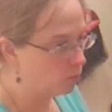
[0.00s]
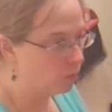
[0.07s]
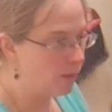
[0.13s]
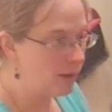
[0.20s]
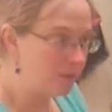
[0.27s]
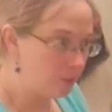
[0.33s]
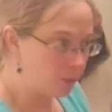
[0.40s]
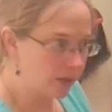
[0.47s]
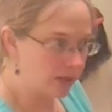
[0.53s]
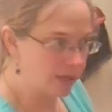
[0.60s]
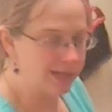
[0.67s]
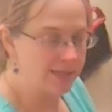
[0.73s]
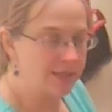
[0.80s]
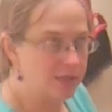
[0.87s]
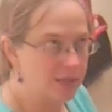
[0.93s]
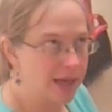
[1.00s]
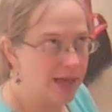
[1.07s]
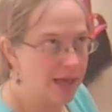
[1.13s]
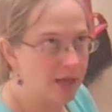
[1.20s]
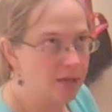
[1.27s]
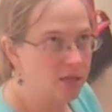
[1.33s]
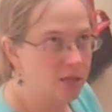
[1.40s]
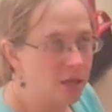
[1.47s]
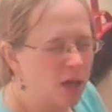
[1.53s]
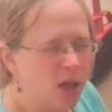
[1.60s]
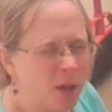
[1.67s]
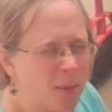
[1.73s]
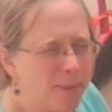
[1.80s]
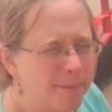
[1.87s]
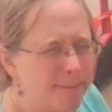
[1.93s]
made me realize that
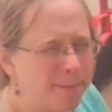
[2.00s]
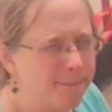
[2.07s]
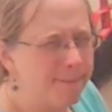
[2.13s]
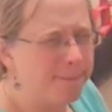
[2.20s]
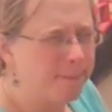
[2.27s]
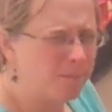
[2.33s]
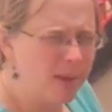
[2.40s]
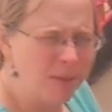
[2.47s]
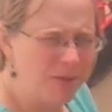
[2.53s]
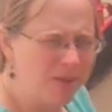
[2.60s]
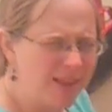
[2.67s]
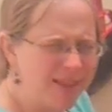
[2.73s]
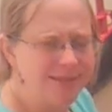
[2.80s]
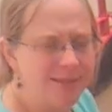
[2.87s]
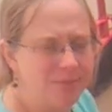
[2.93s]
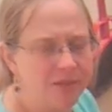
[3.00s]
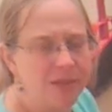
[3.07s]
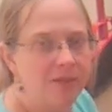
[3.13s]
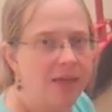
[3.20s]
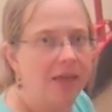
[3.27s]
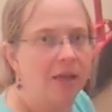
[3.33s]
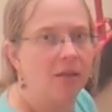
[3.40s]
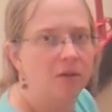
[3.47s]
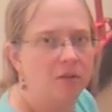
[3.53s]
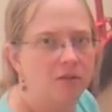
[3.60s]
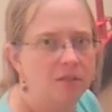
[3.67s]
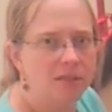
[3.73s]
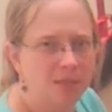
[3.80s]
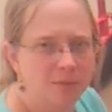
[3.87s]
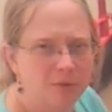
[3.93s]
maybe that's something that
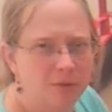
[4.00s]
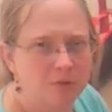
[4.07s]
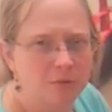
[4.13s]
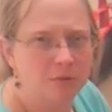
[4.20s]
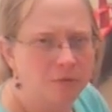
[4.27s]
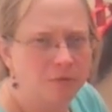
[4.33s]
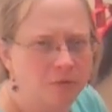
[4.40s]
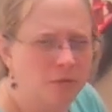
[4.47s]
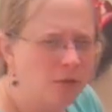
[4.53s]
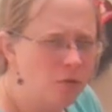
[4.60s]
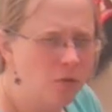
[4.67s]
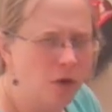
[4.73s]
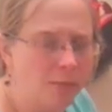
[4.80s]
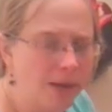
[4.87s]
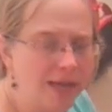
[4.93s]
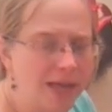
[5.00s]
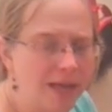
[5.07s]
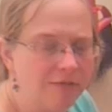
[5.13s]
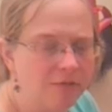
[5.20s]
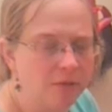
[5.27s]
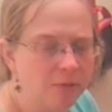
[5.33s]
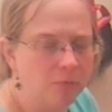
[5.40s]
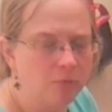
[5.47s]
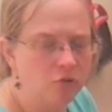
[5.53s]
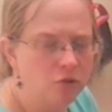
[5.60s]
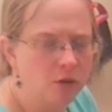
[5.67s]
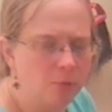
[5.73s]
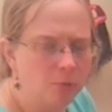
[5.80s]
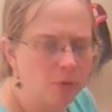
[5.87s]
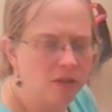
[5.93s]
some of you all might have
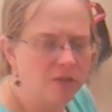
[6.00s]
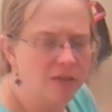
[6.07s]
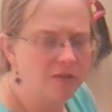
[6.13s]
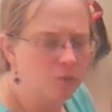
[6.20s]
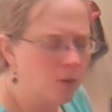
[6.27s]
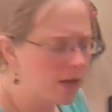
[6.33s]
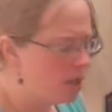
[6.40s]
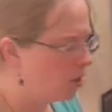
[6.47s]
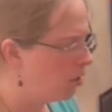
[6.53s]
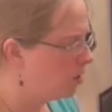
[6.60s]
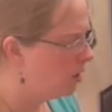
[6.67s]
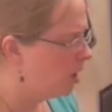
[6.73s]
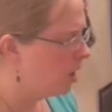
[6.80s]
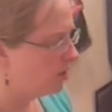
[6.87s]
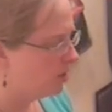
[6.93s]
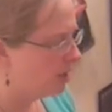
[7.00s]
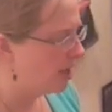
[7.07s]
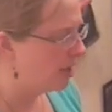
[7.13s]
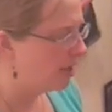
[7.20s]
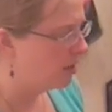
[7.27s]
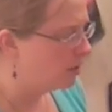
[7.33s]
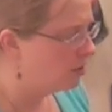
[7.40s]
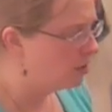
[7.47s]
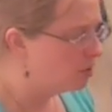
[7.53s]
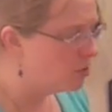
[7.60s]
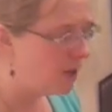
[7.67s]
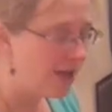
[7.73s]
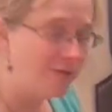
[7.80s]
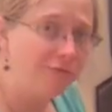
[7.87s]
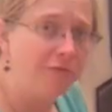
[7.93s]
trouble with as well, that you
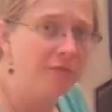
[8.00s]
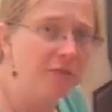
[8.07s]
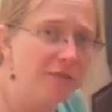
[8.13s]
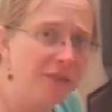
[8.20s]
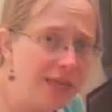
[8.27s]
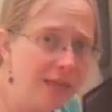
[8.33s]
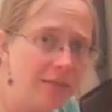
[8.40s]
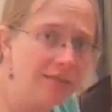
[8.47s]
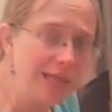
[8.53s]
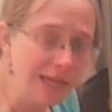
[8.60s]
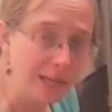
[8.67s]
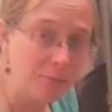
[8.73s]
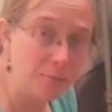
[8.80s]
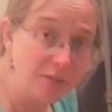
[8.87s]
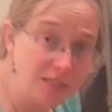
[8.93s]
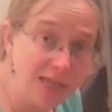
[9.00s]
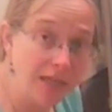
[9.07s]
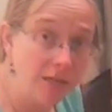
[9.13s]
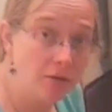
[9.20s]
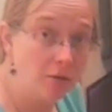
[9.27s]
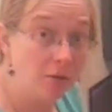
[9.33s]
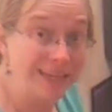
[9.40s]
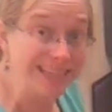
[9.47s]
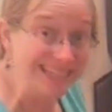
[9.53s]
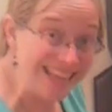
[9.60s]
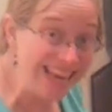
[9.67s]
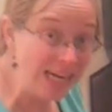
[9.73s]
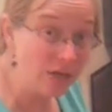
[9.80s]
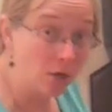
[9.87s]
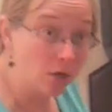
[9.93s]
have things in a particular
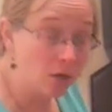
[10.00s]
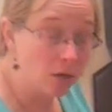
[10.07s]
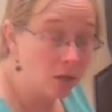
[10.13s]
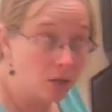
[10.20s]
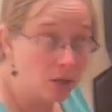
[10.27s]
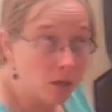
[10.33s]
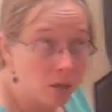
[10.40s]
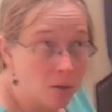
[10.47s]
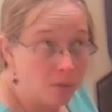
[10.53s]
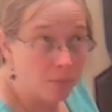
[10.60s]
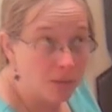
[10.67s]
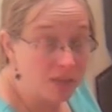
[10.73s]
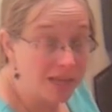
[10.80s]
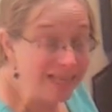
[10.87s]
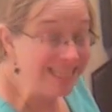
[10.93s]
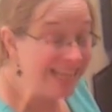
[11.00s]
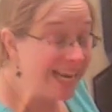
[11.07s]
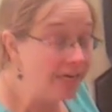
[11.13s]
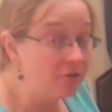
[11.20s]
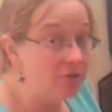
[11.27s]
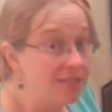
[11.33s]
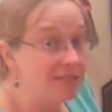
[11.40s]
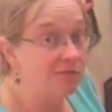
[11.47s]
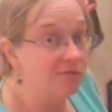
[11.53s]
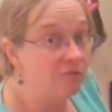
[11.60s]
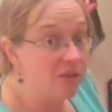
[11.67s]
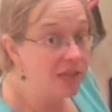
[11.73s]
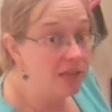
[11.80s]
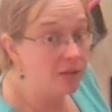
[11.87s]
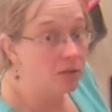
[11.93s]
container, but the container doesn't
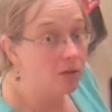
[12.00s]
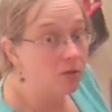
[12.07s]
fit,